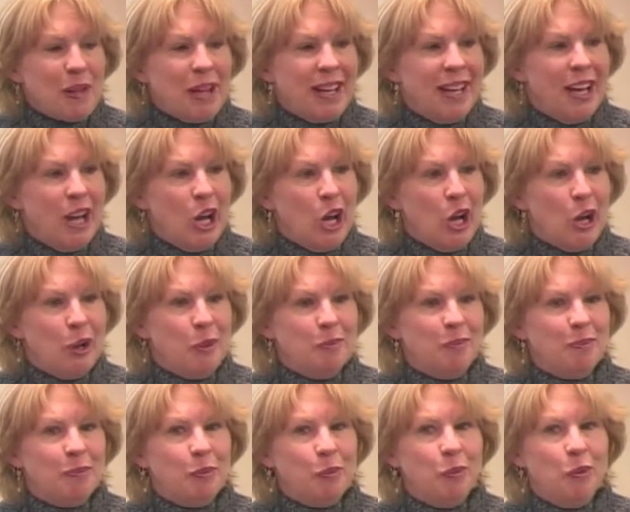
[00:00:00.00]
now
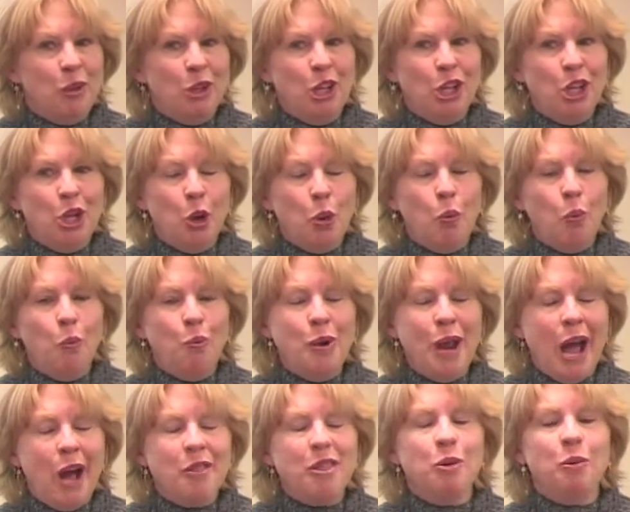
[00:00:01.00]

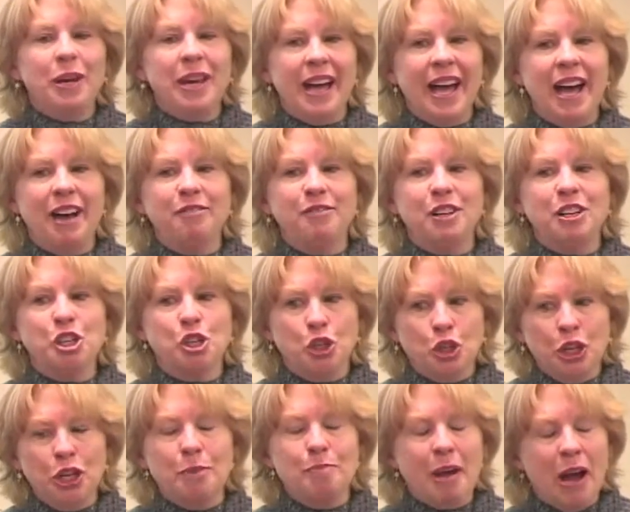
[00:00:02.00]
that we have a
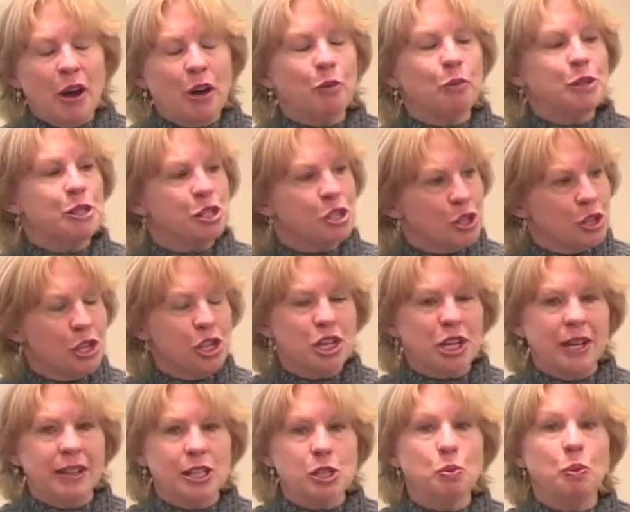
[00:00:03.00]
good amount of research
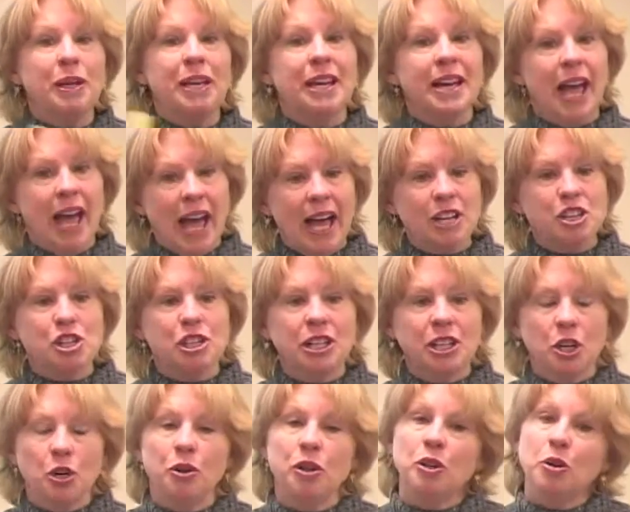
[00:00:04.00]
on this, we can actually
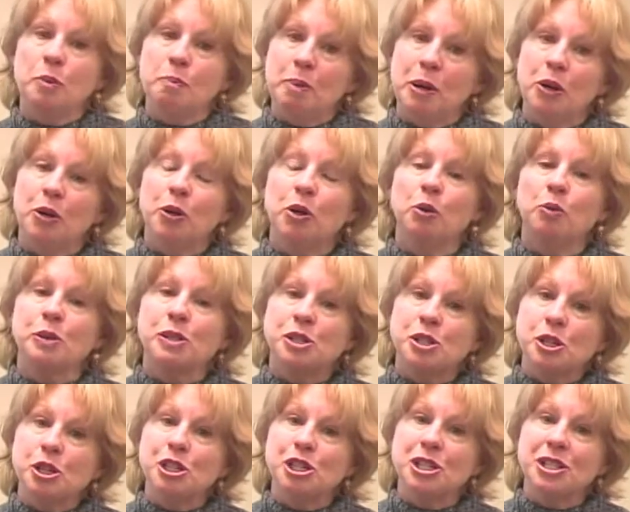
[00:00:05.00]
go to the empirical
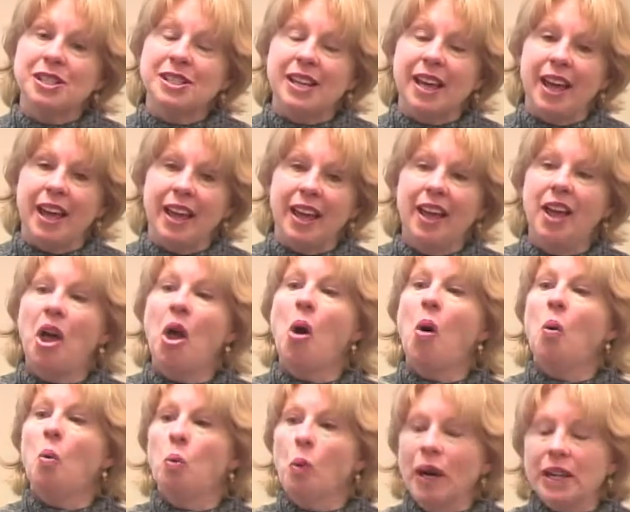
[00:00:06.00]
research and say,
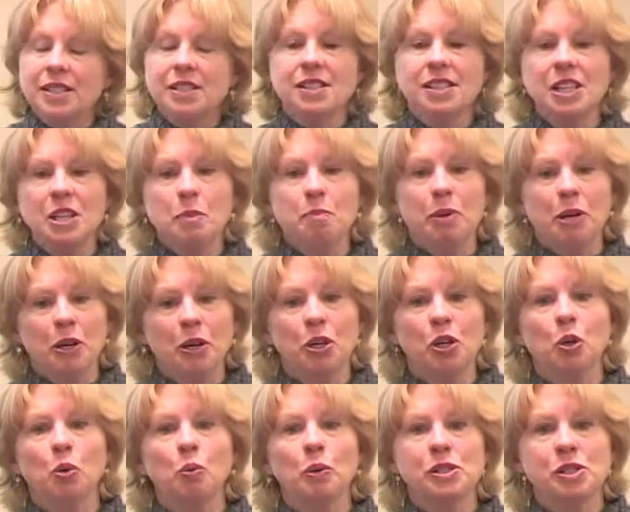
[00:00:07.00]
what does the
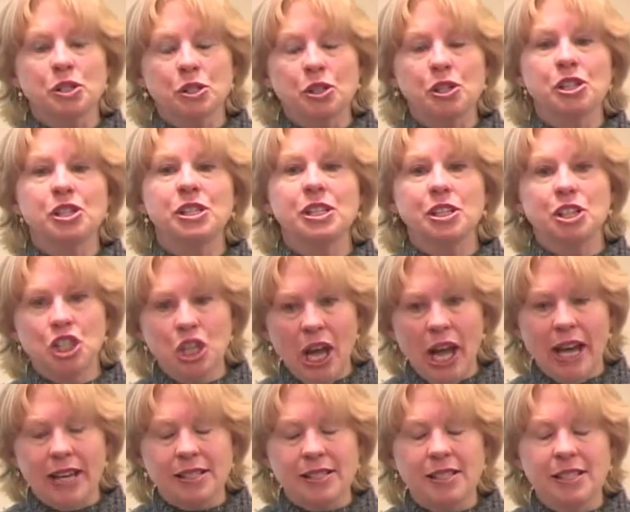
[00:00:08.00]
empirical research
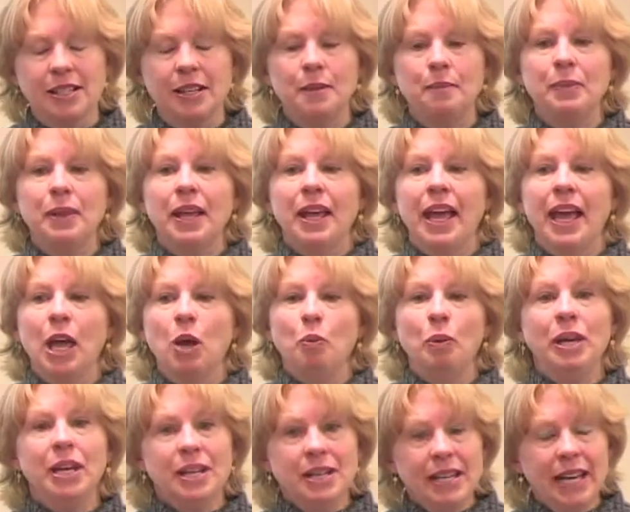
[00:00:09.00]
suggest? And we
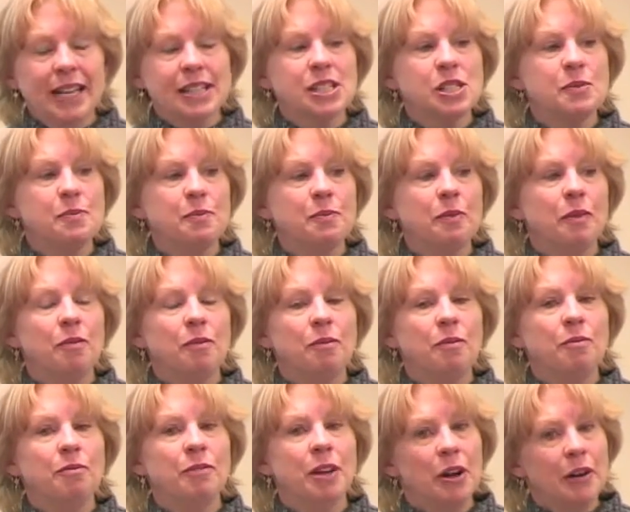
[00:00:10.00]
can get some
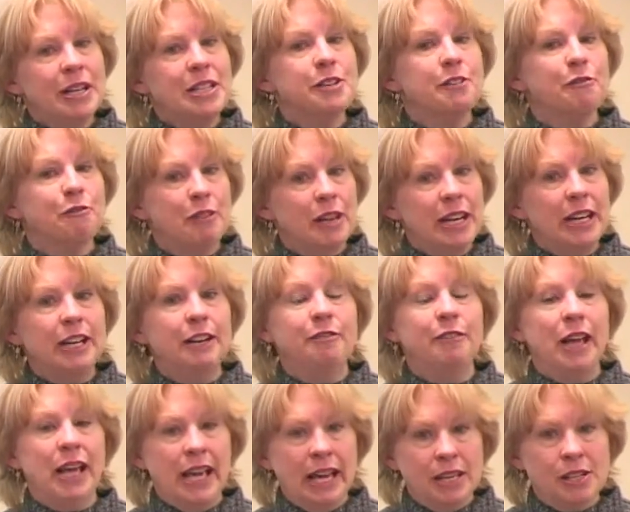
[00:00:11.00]
very definitive
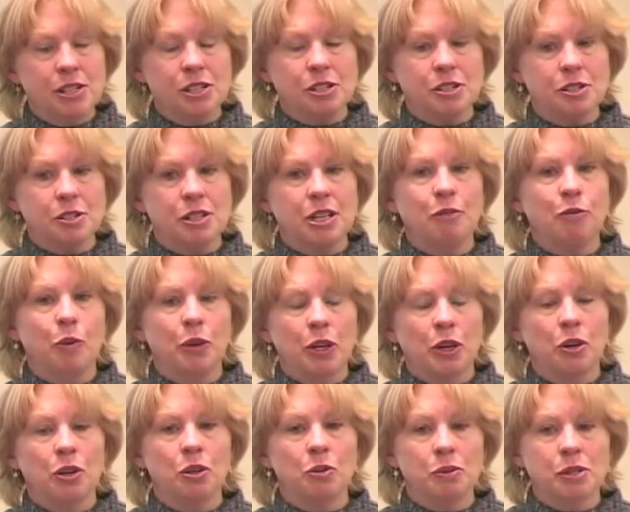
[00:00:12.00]
answers if we go
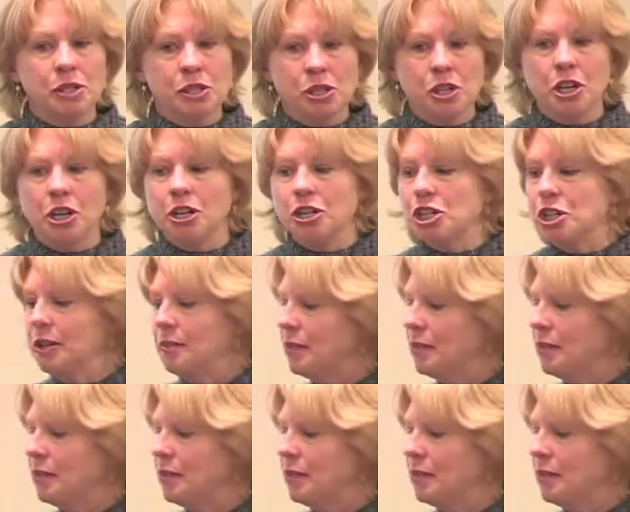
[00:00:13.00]
to the research.